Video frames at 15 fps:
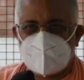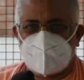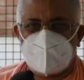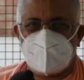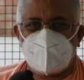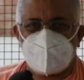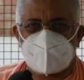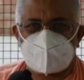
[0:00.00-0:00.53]

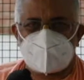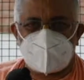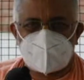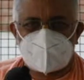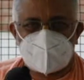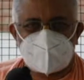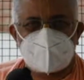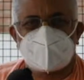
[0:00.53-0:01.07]
hair was
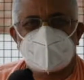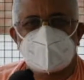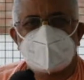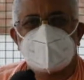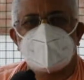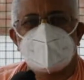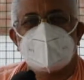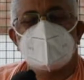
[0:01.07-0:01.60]
touched.
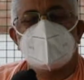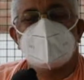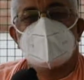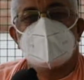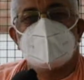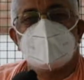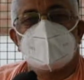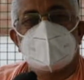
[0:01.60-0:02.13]

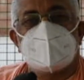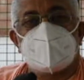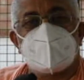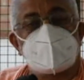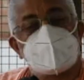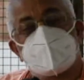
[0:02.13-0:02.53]
He was